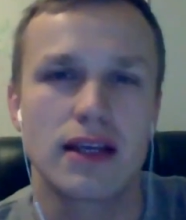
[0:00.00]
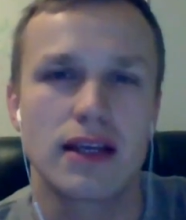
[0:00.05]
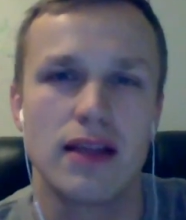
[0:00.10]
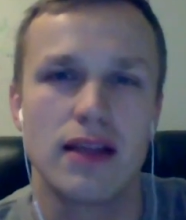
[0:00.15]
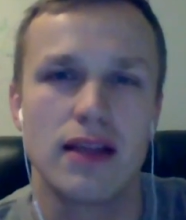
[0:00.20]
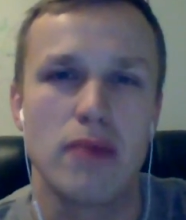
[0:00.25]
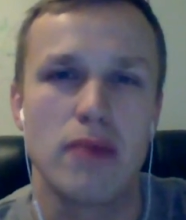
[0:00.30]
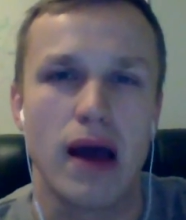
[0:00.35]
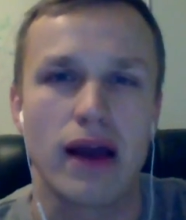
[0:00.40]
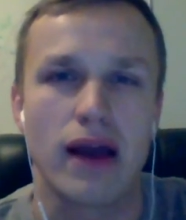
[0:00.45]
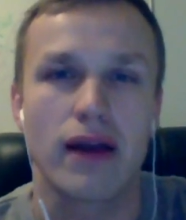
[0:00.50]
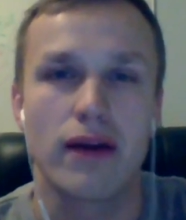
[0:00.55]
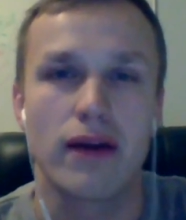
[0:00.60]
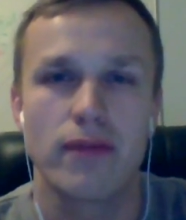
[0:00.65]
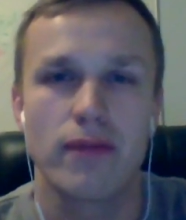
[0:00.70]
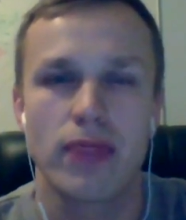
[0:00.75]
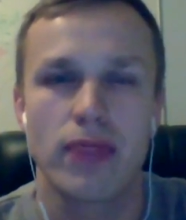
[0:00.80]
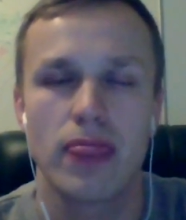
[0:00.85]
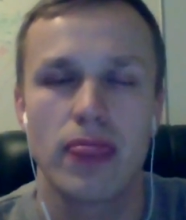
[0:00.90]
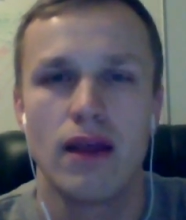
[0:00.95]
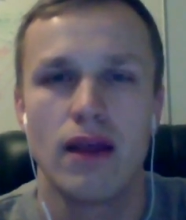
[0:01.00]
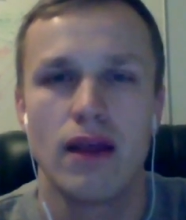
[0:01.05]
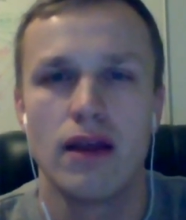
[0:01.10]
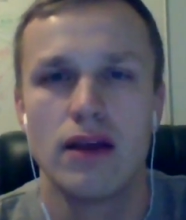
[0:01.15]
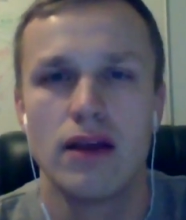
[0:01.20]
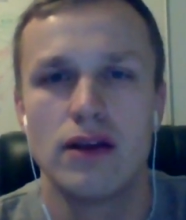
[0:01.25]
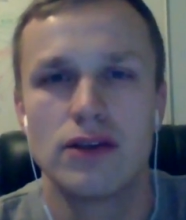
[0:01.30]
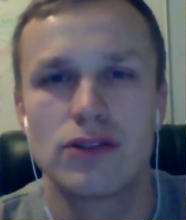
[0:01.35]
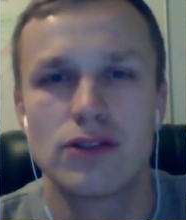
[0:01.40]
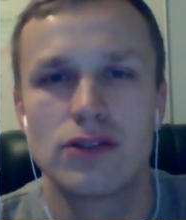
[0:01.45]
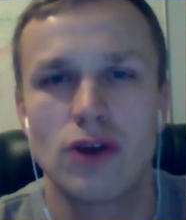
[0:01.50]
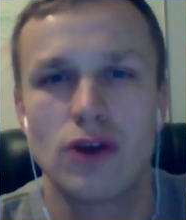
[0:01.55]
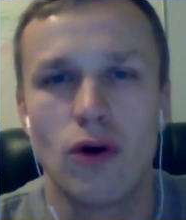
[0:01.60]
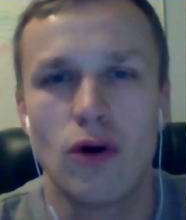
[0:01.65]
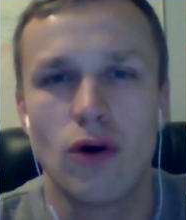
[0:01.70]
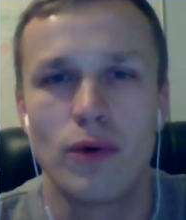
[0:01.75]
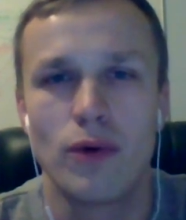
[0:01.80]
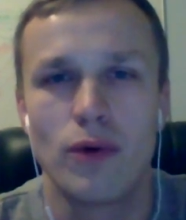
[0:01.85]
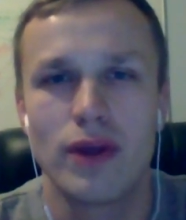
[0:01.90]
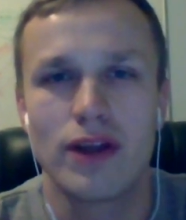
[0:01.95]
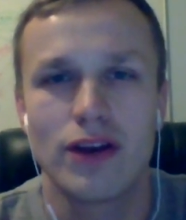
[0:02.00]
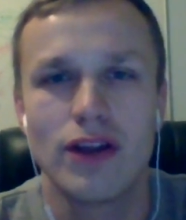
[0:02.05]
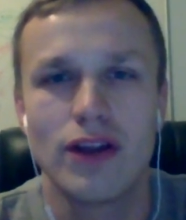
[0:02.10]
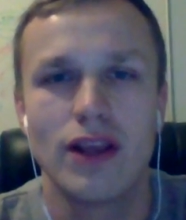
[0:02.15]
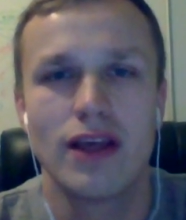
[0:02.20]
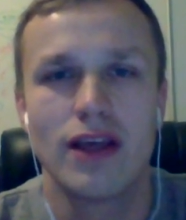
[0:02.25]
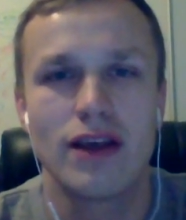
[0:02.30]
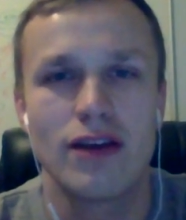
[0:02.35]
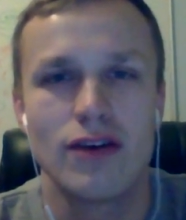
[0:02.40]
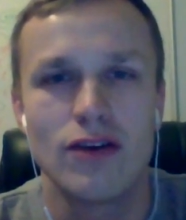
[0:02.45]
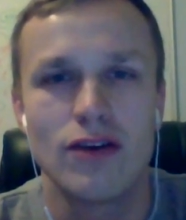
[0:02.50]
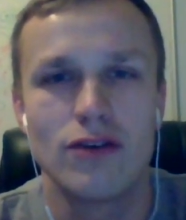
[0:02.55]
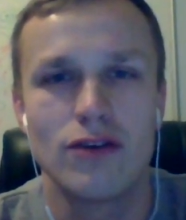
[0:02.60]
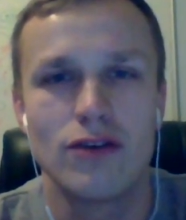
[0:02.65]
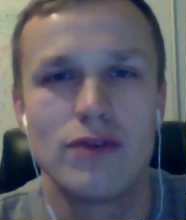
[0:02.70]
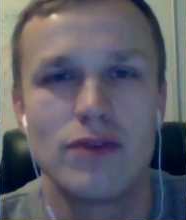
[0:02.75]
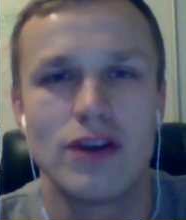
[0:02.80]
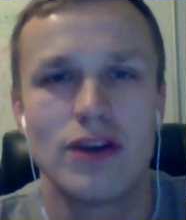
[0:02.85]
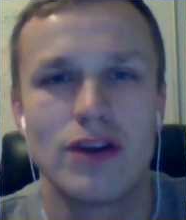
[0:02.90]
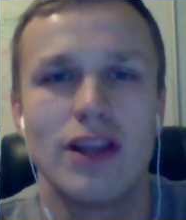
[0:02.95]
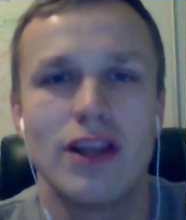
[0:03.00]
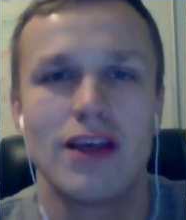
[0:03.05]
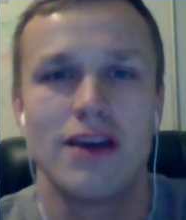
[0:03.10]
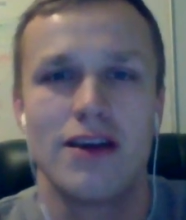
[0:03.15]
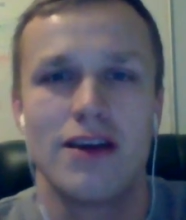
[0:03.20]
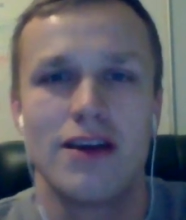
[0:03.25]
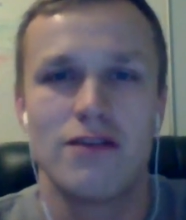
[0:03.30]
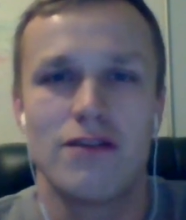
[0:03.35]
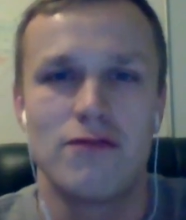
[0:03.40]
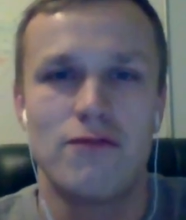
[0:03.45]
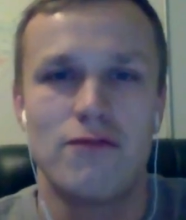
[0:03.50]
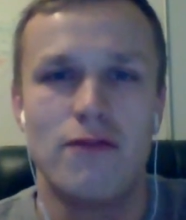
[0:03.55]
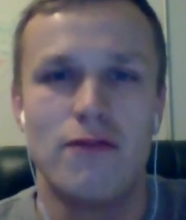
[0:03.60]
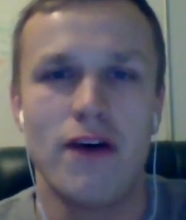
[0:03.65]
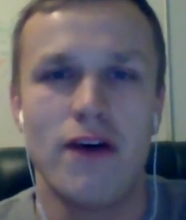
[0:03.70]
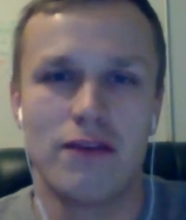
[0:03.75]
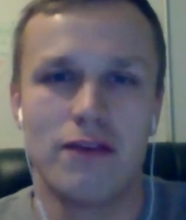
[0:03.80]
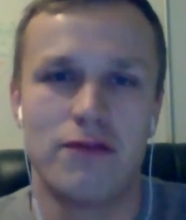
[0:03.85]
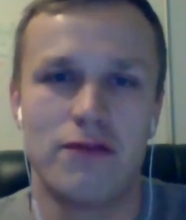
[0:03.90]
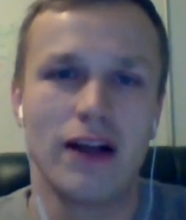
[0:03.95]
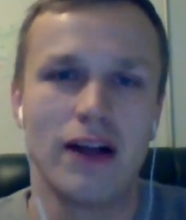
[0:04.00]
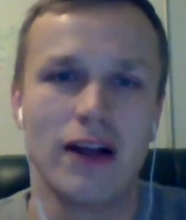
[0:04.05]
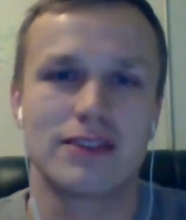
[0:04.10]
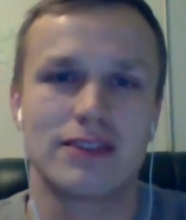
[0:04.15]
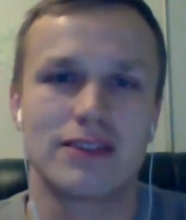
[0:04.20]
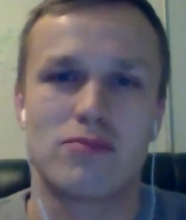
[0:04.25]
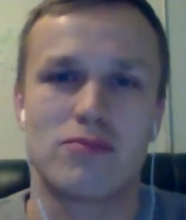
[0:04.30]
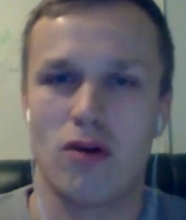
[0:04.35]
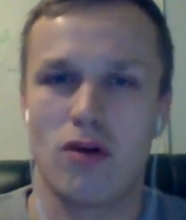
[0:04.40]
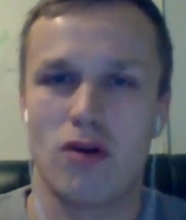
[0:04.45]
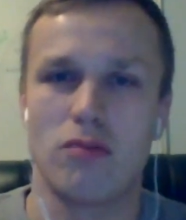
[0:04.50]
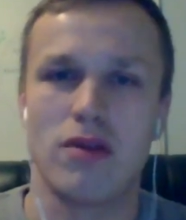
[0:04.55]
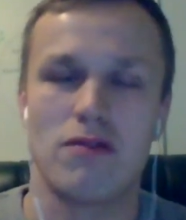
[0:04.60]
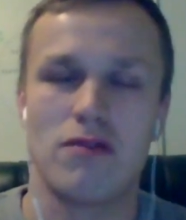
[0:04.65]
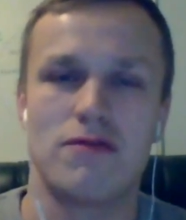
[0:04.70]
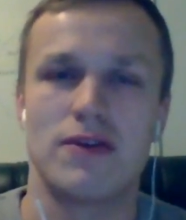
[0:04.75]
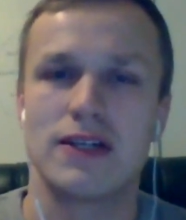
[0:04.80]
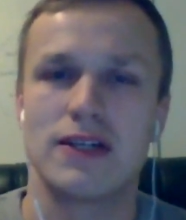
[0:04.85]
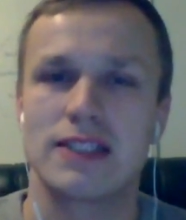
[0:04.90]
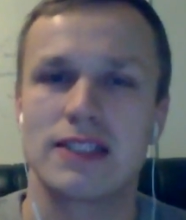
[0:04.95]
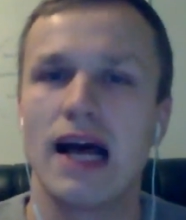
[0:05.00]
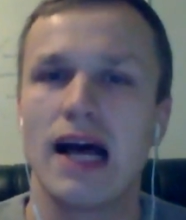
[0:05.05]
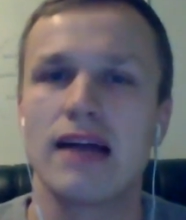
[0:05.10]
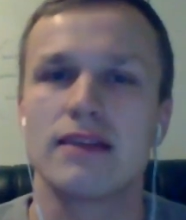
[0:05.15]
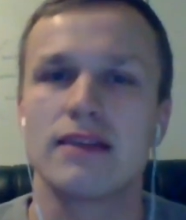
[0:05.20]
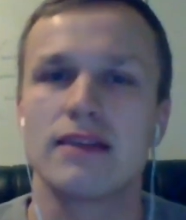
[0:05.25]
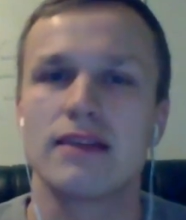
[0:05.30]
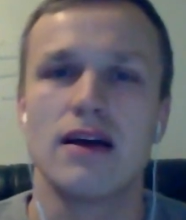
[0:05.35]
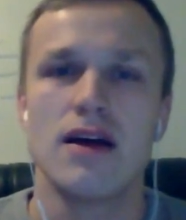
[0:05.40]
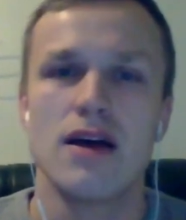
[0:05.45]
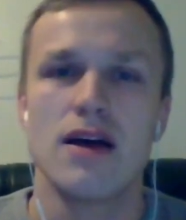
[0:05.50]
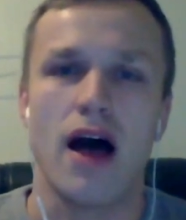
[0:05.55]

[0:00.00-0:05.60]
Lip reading: in bank. So we really felt the problem firsthand.